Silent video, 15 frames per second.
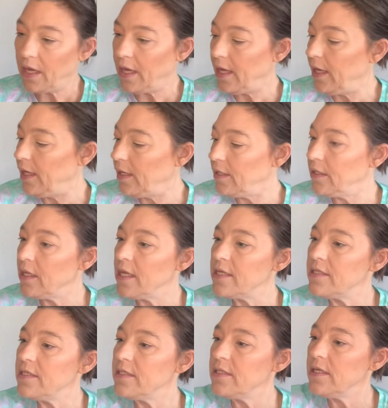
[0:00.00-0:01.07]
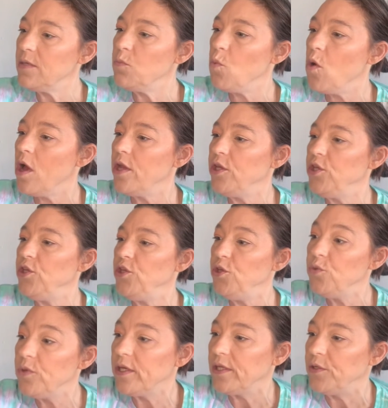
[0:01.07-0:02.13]
And let's see what
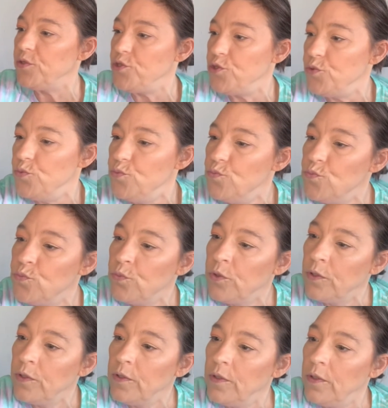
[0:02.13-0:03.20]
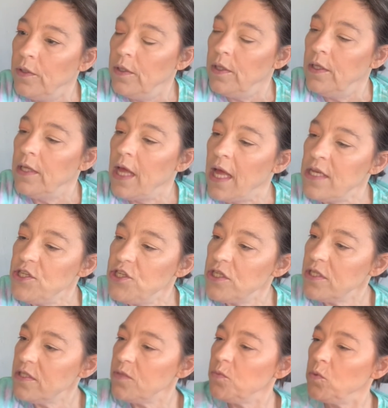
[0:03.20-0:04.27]
you can do. I
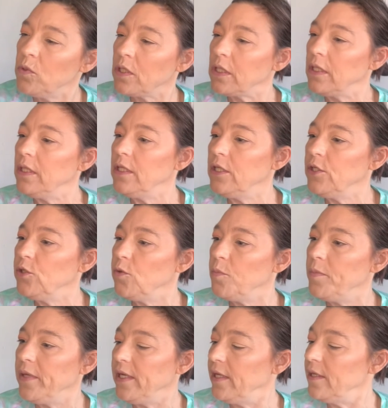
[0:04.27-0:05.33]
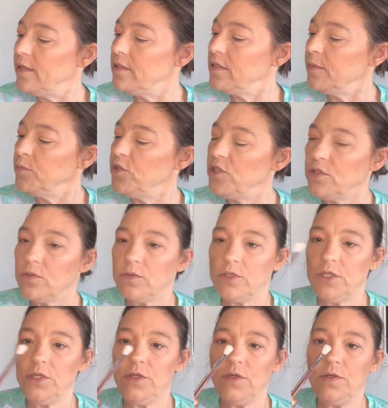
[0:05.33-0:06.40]
just want a little bit, so I'm just going
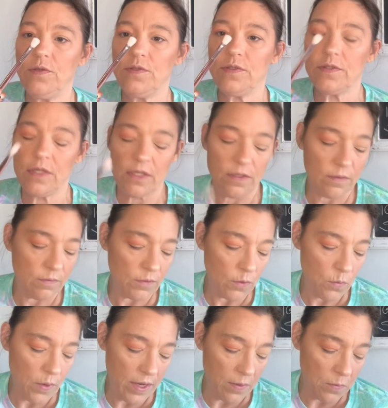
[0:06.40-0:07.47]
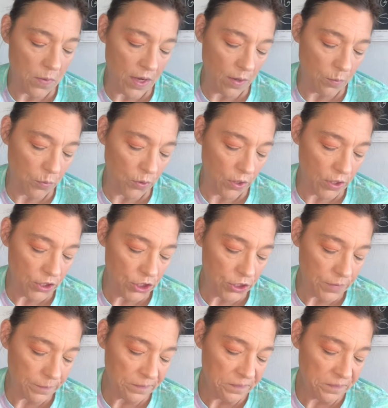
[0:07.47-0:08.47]
to use a little Wet n Wild brush.